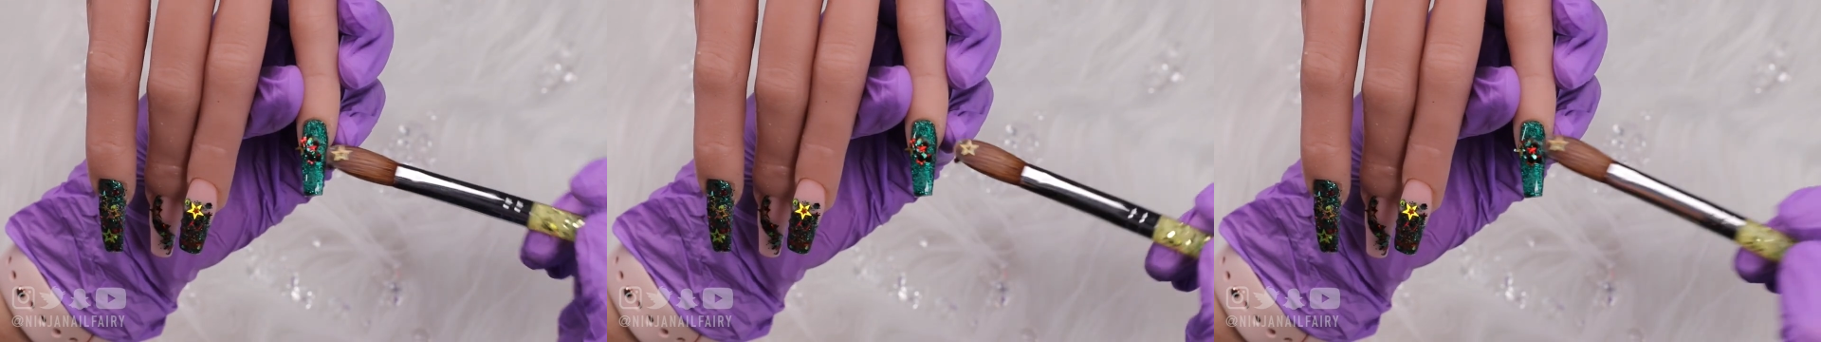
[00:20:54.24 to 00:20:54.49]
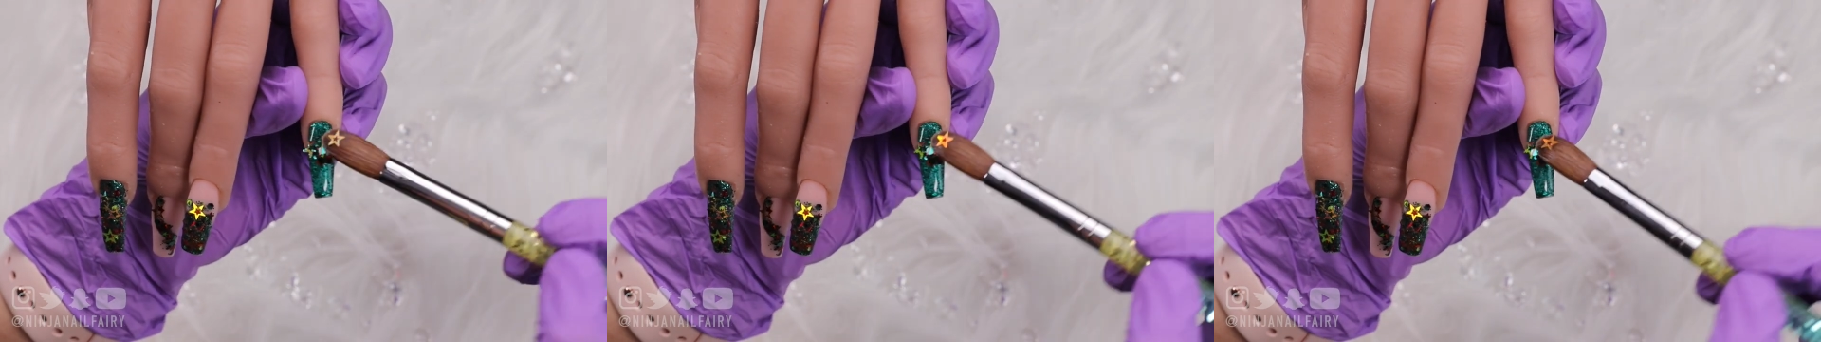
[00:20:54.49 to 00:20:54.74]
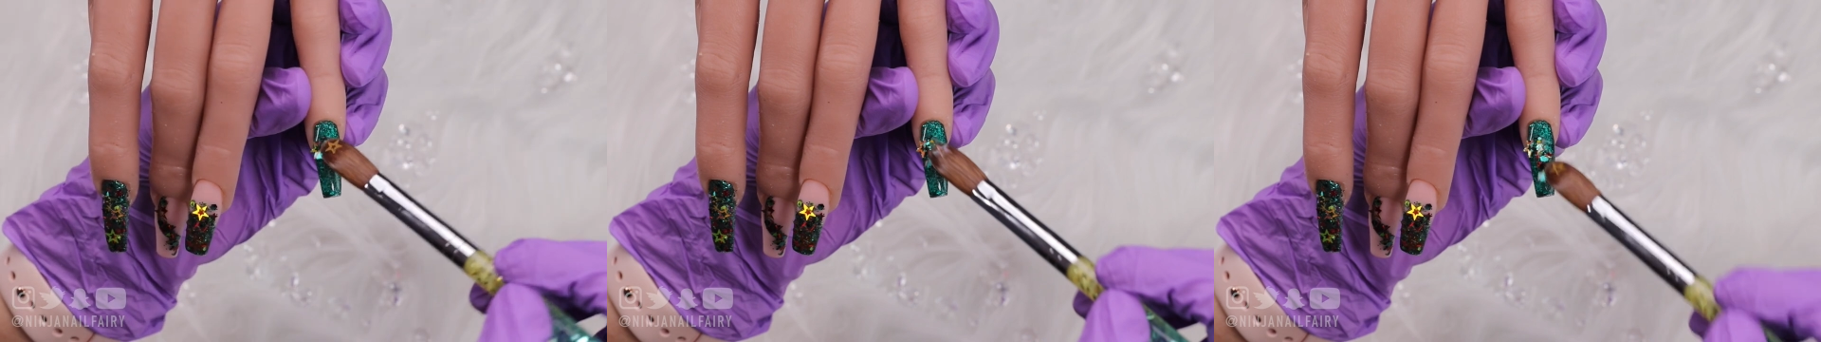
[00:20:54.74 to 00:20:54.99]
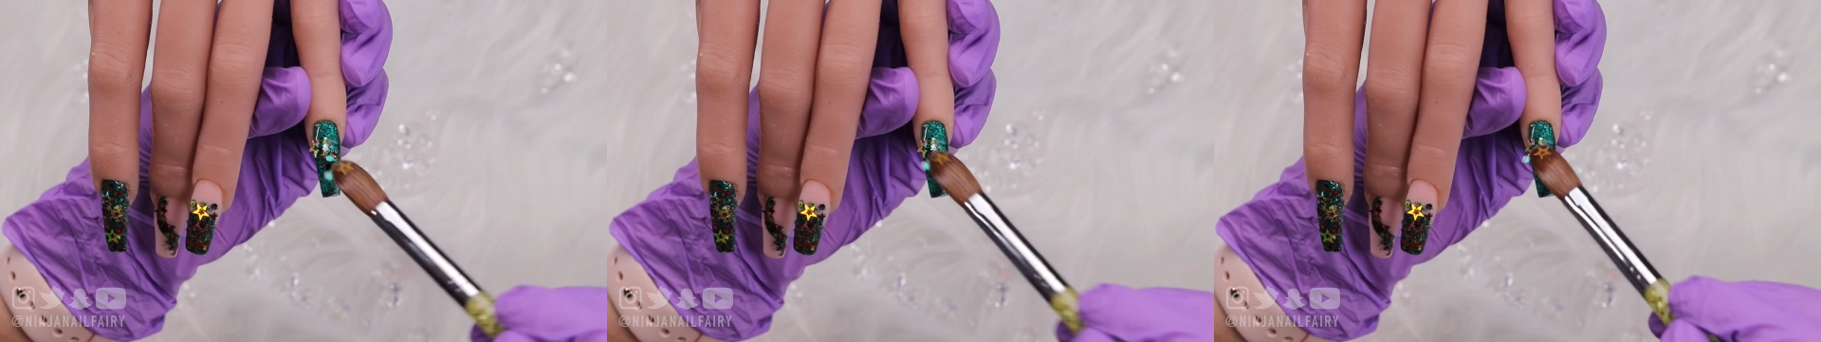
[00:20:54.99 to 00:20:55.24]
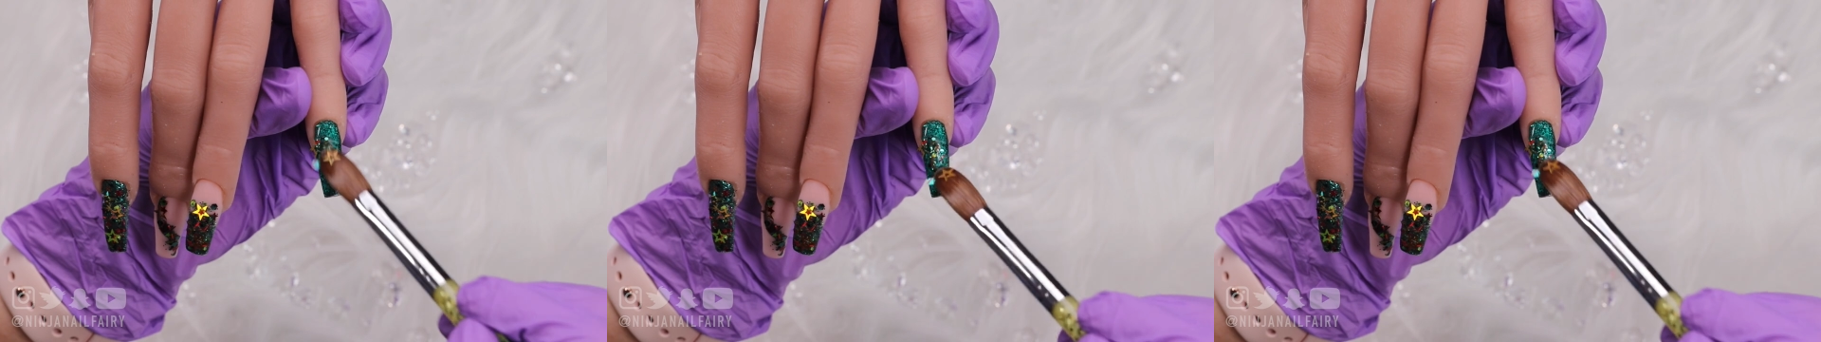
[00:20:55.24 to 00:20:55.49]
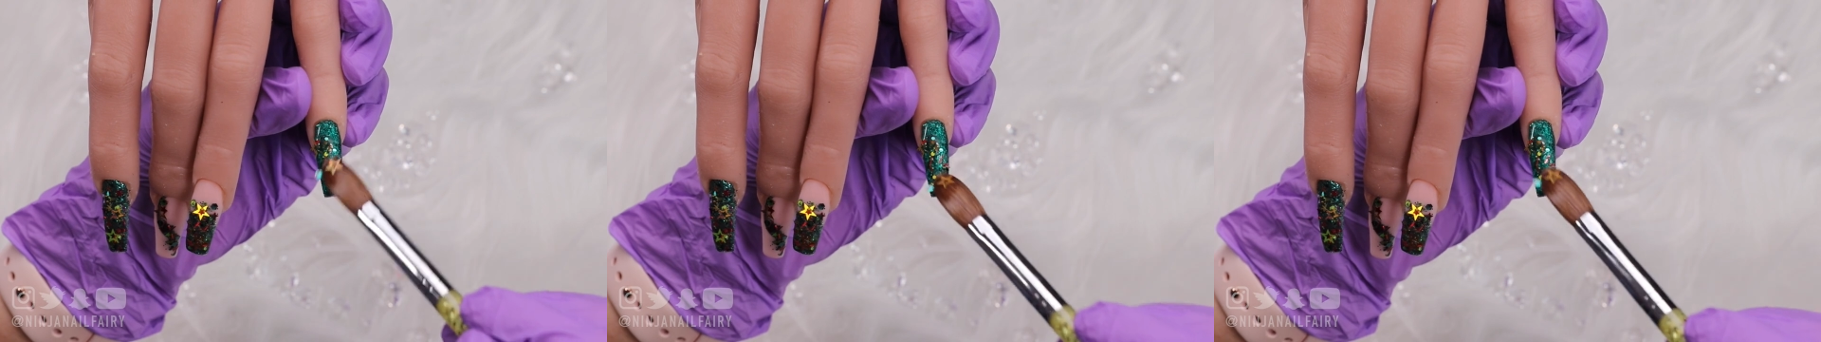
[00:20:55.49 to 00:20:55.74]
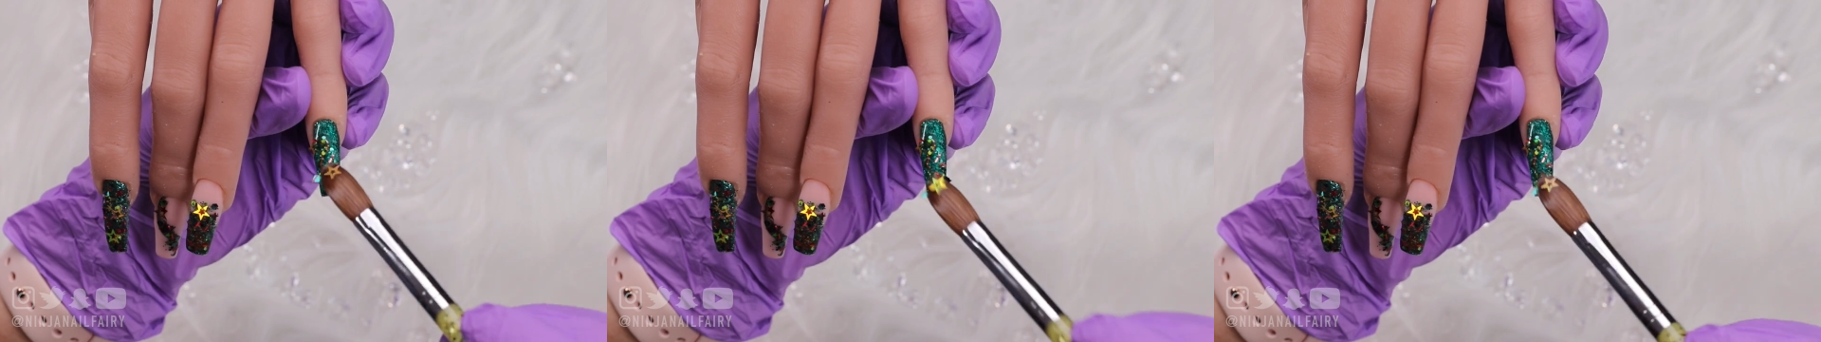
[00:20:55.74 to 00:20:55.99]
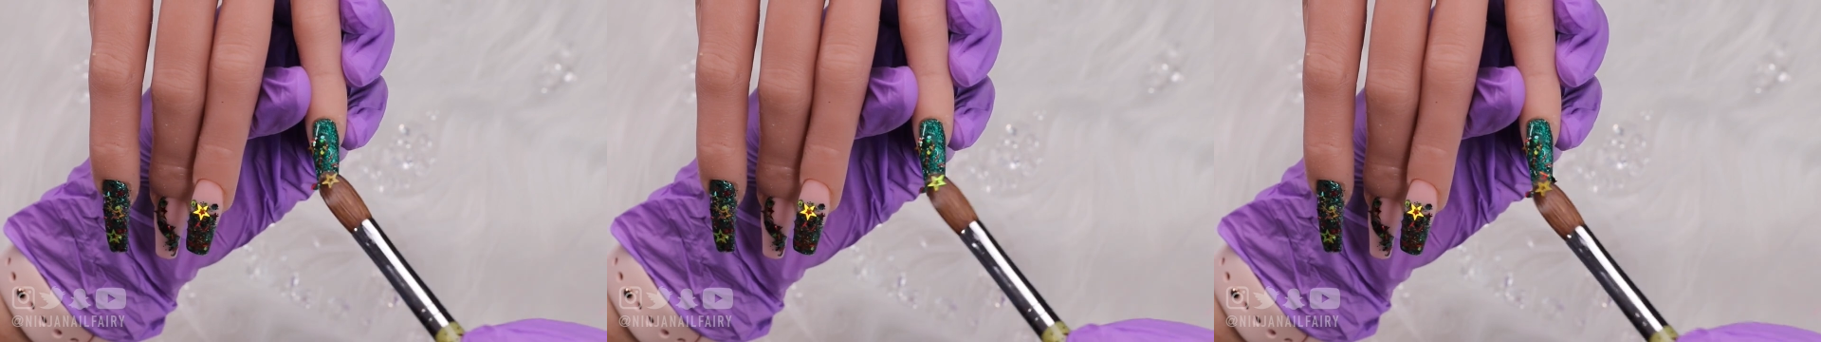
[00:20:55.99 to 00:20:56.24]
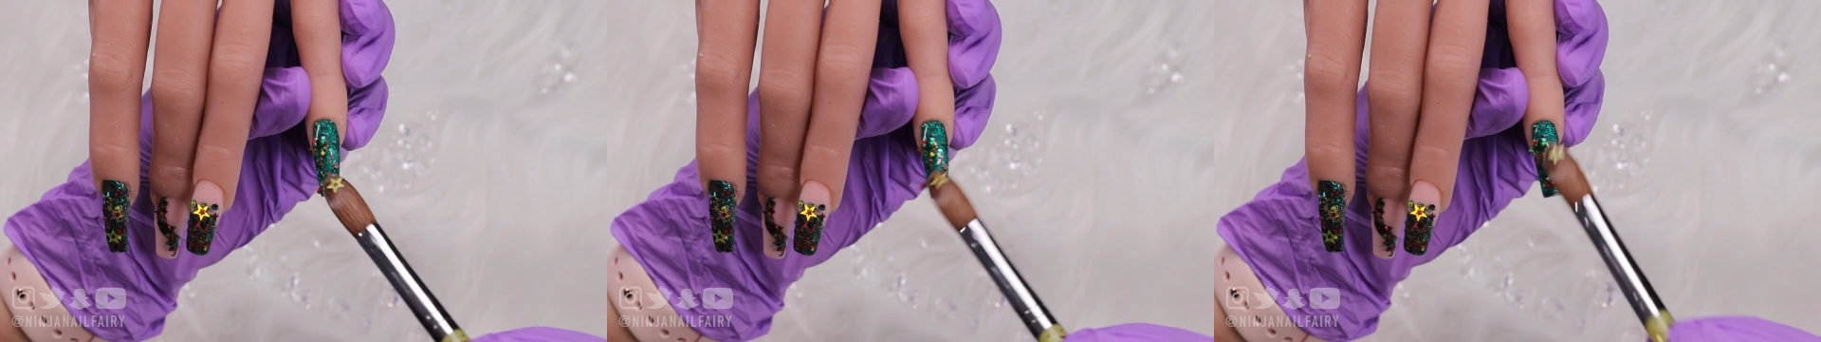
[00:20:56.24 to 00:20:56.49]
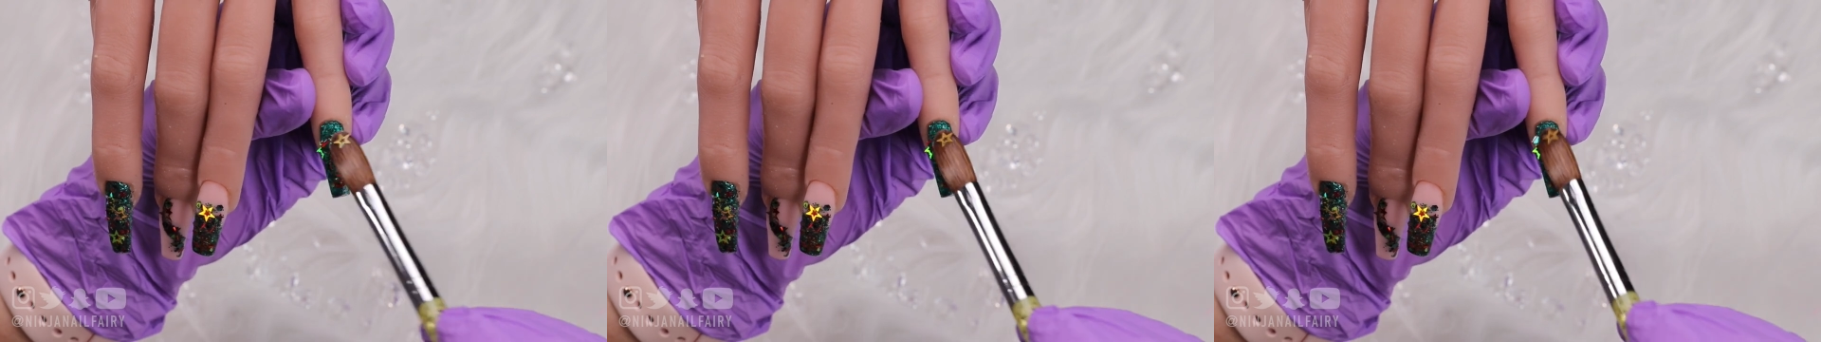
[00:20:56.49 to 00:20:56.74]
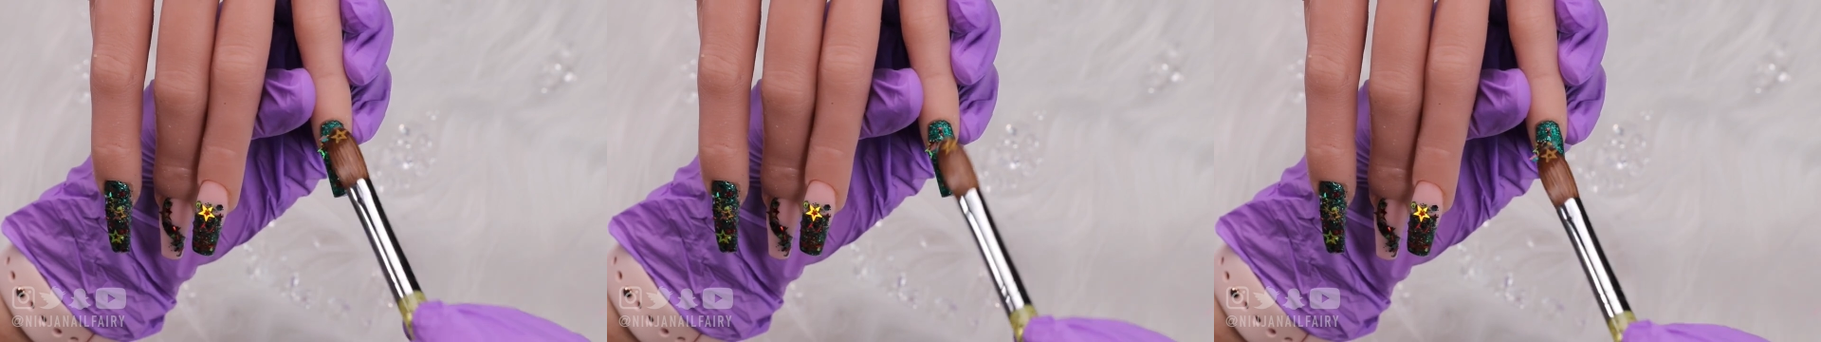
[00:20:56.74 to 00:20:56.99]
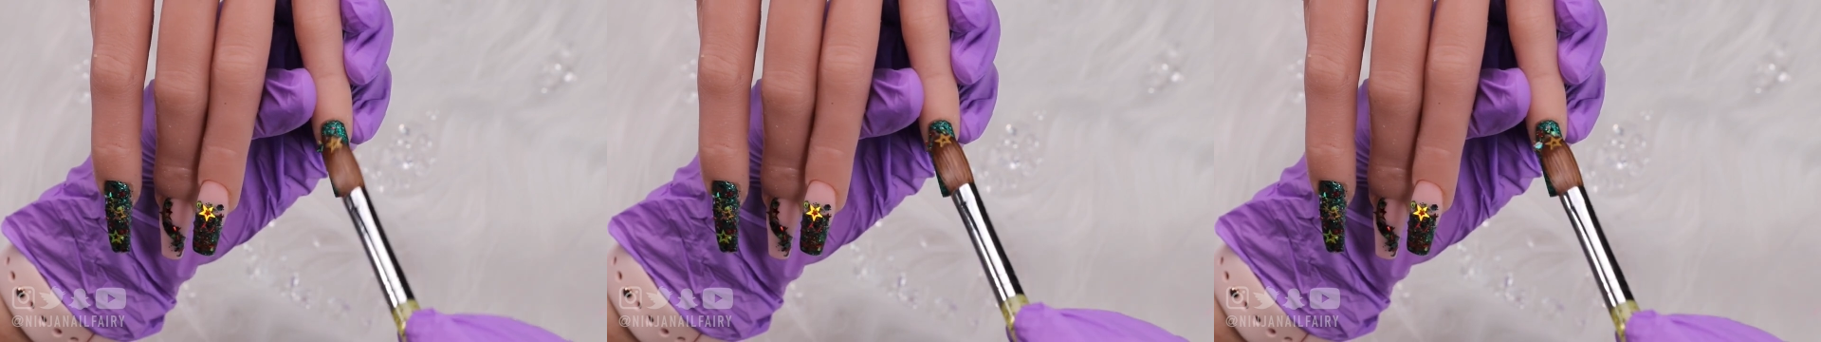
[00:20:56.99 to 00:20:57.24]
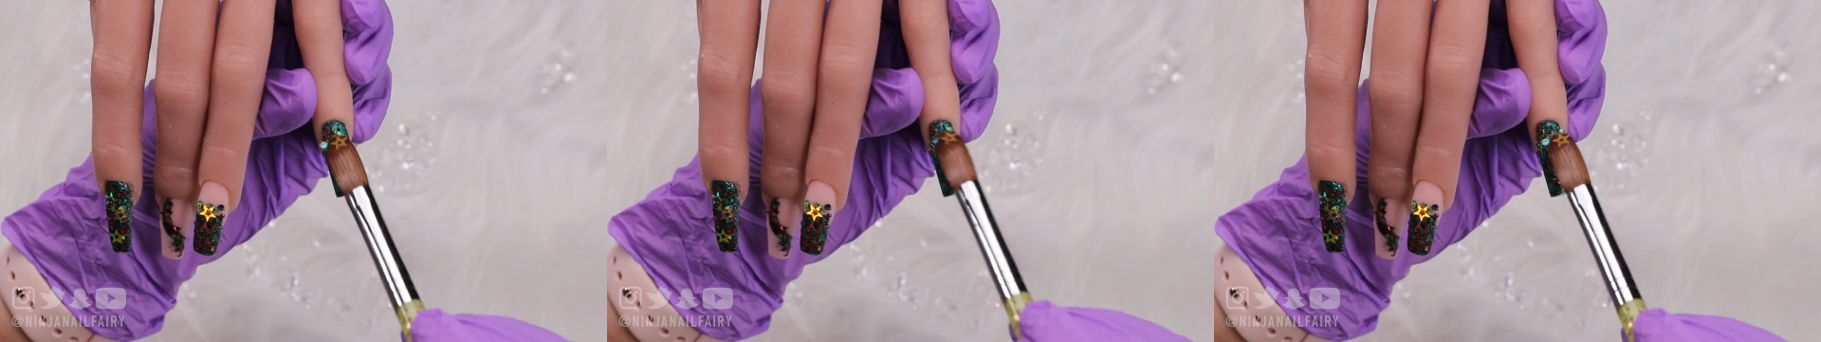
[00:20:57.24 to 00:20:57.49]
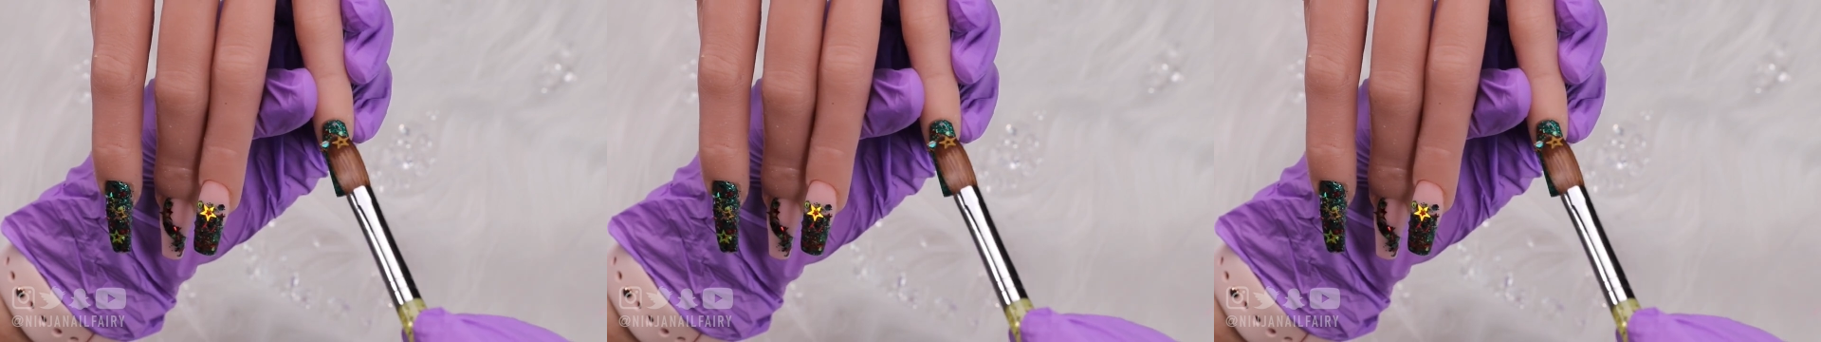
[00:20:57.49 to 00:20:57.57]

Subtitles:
No face is visible, so there are no lips to read.